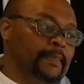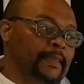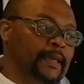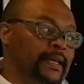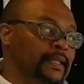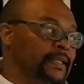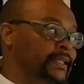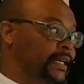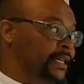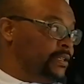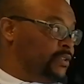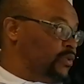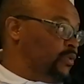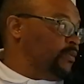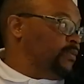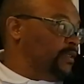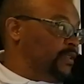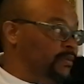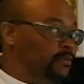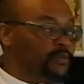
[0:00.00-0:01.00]
And that is so
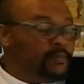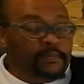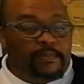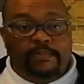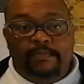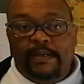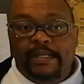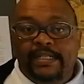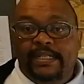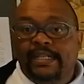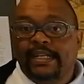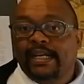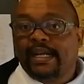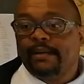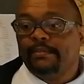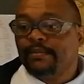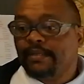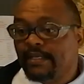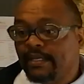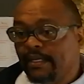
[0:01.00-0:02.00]
they would basically
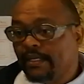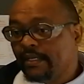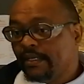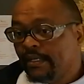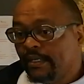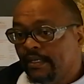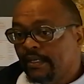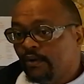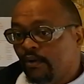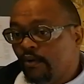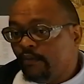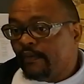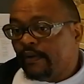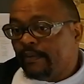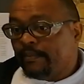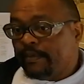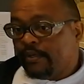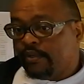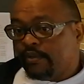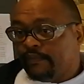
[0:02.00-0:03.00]
come here over a
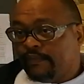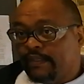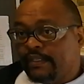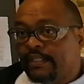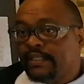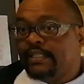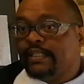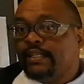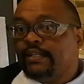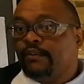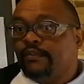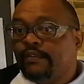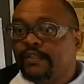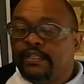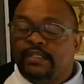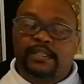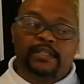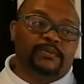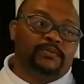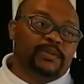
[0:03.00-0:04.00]
period of 16
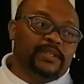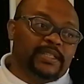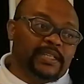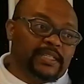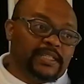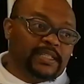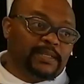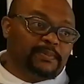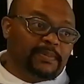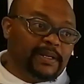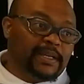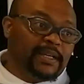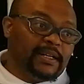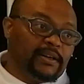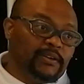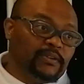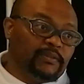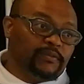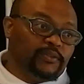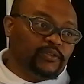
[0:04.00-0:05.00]
weeks and just play a
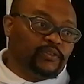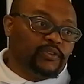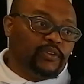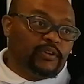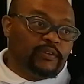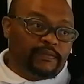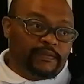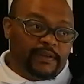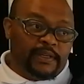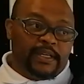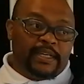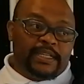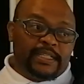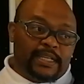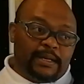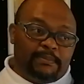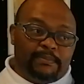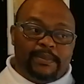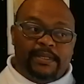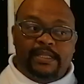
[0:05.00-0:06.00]
round of FootGolf,
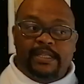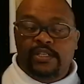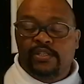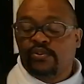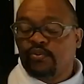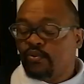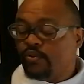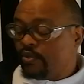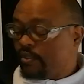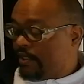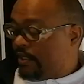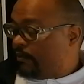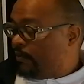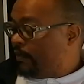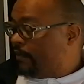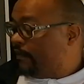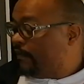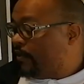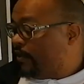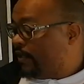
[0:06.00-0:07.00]
submit their scores, and when
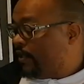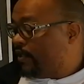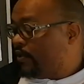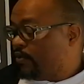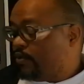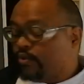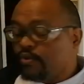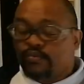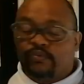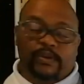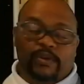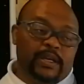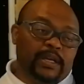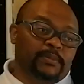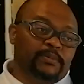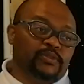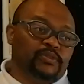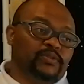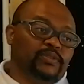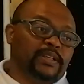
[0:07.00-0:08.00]
we've got the scores, we are
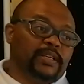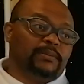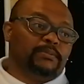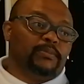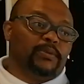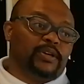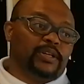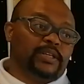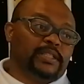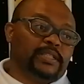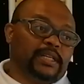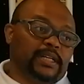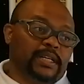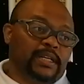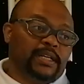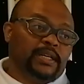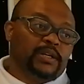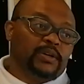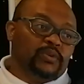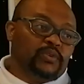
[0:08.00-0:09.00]
able to then monitor
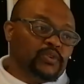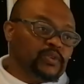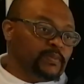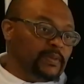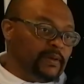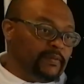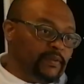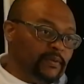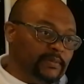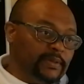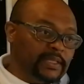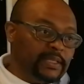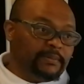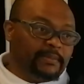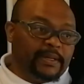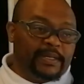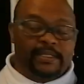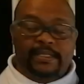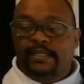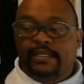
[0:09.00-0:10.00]
who's performing the
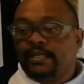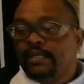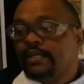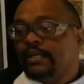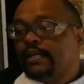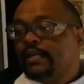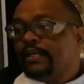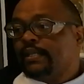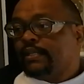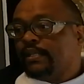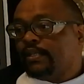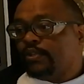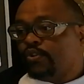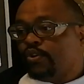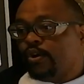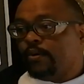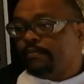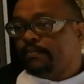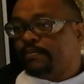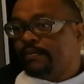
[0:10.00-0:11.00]
best. The
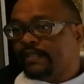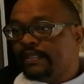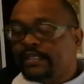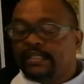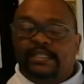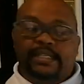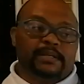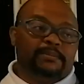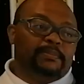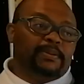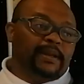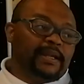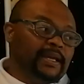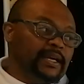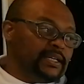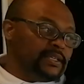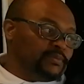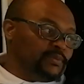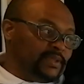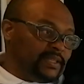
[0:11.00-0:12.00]
top 16
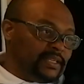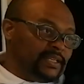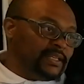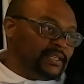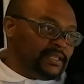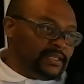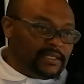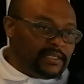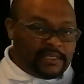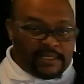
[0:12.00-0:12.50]
players within